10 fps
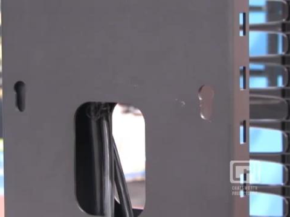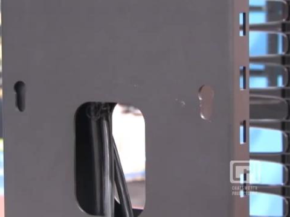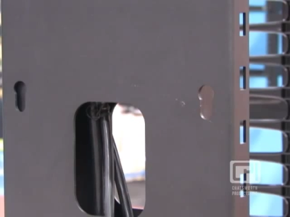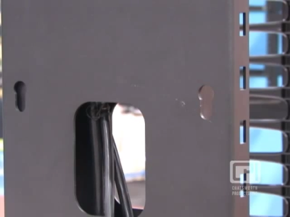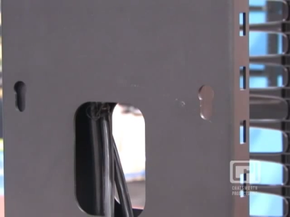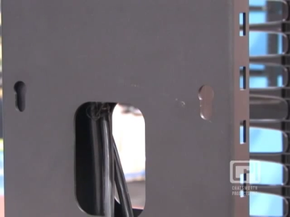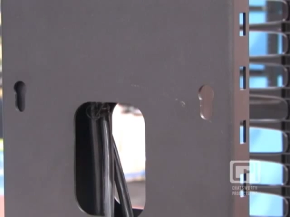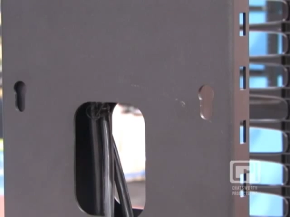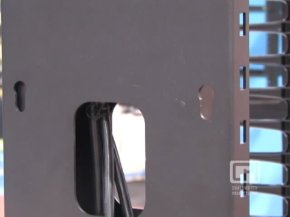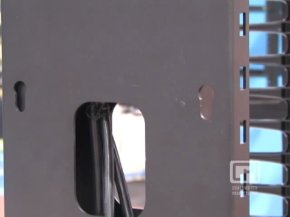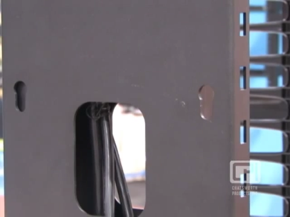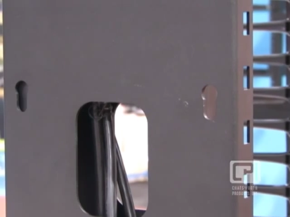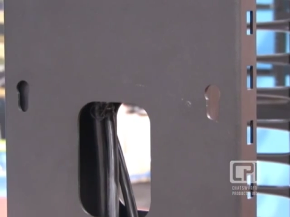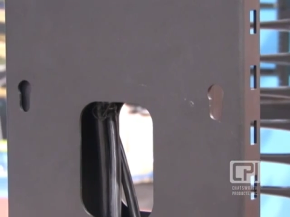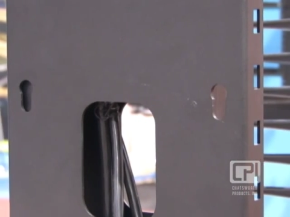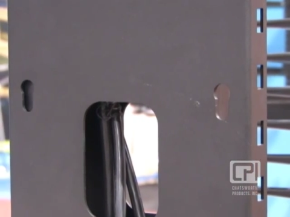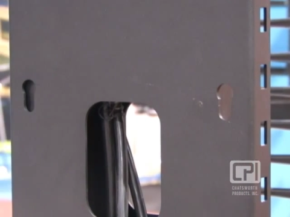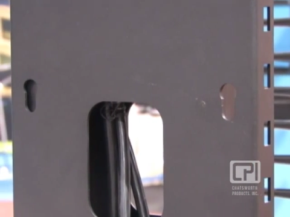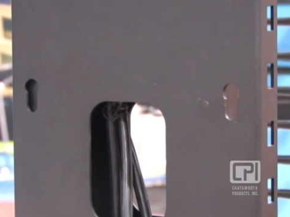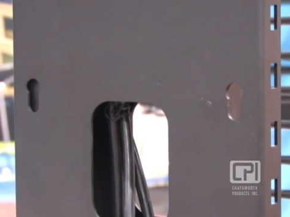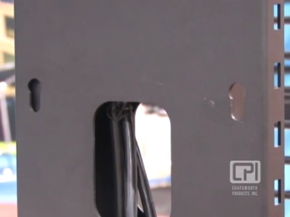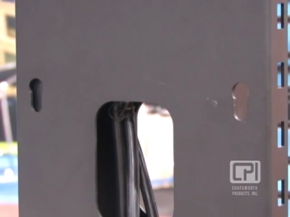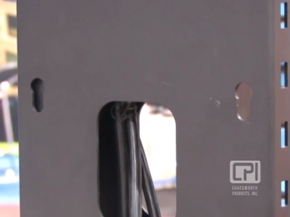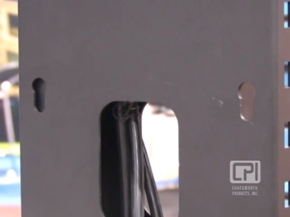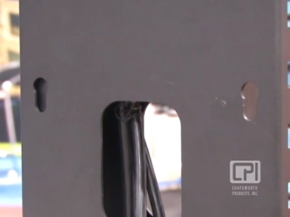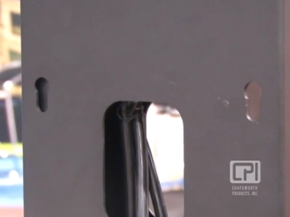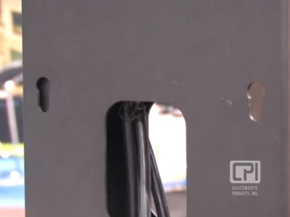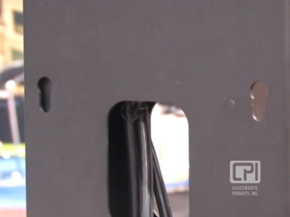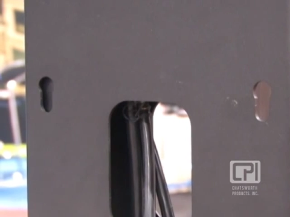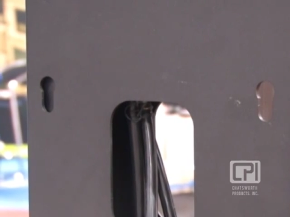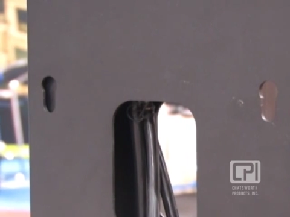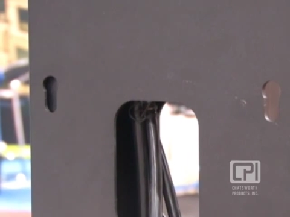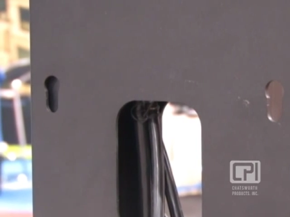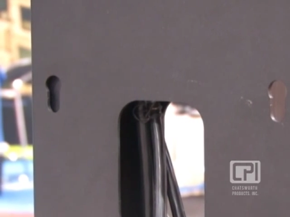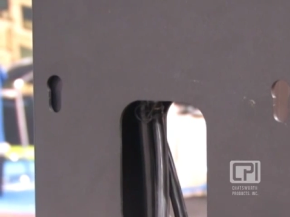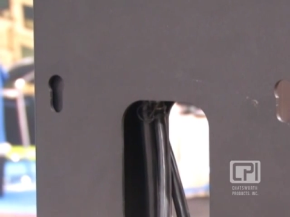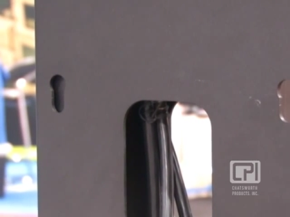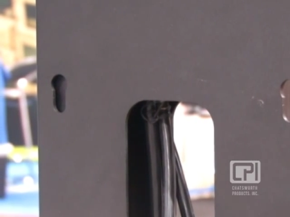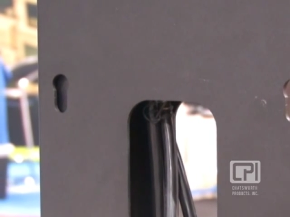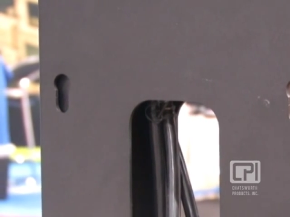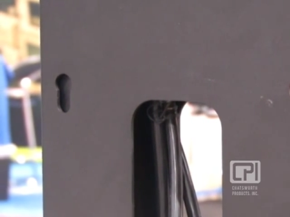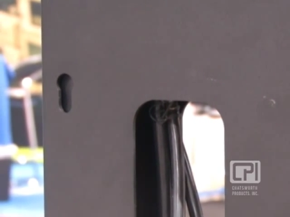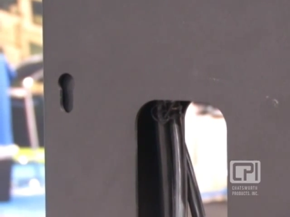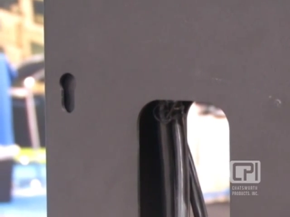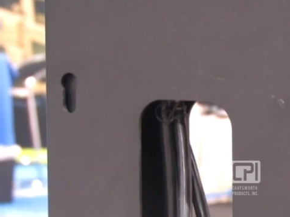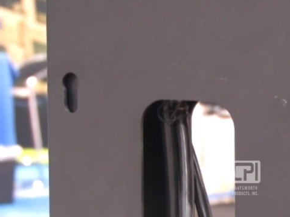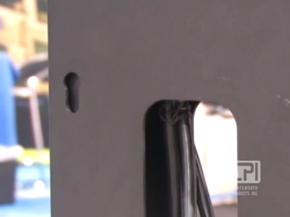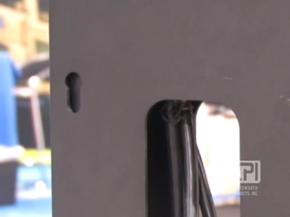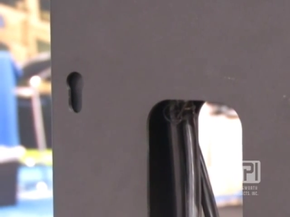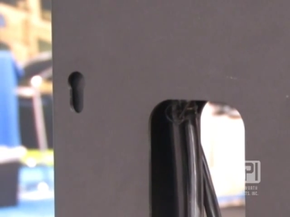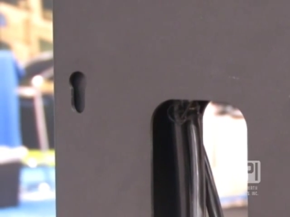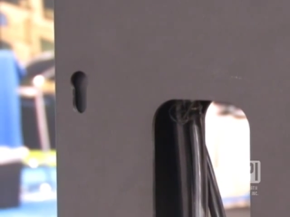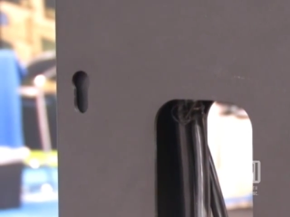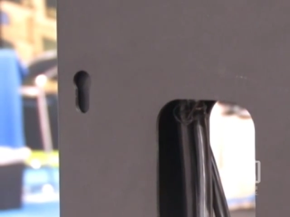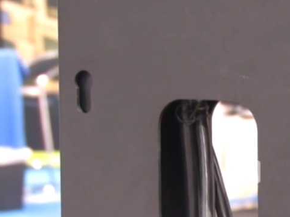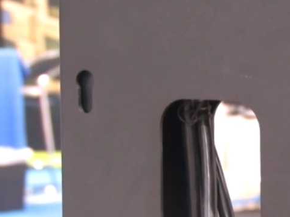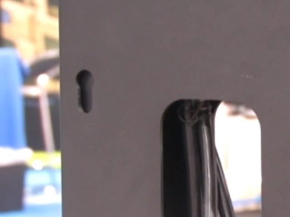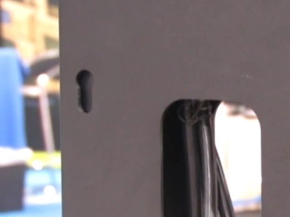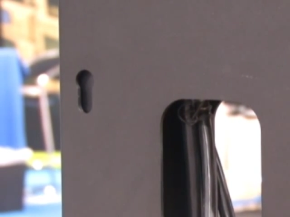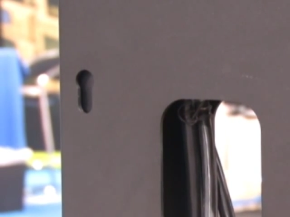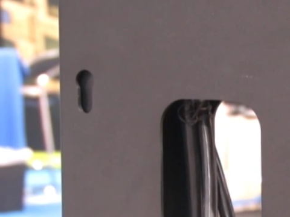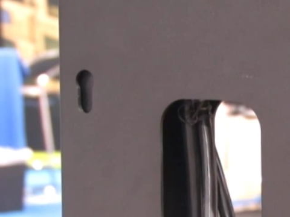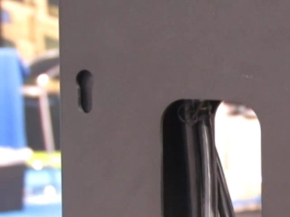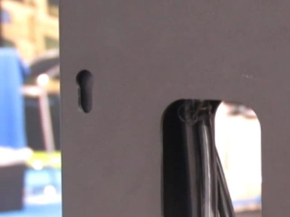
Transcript: (no speaker visible)